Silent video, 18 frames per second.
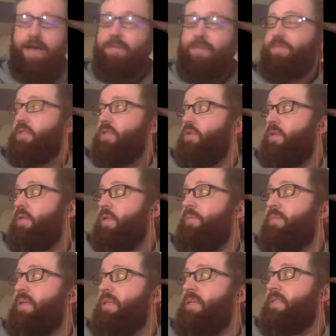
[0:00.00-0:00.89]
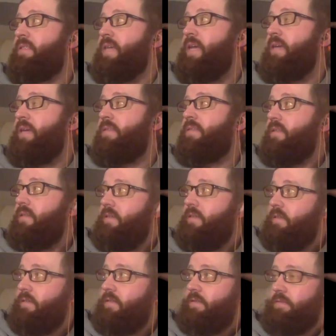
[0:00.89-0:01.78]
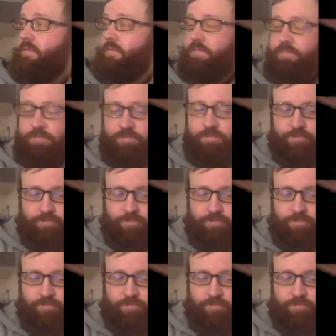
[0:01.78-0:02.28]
Derek, I so, have the answer for you. It's because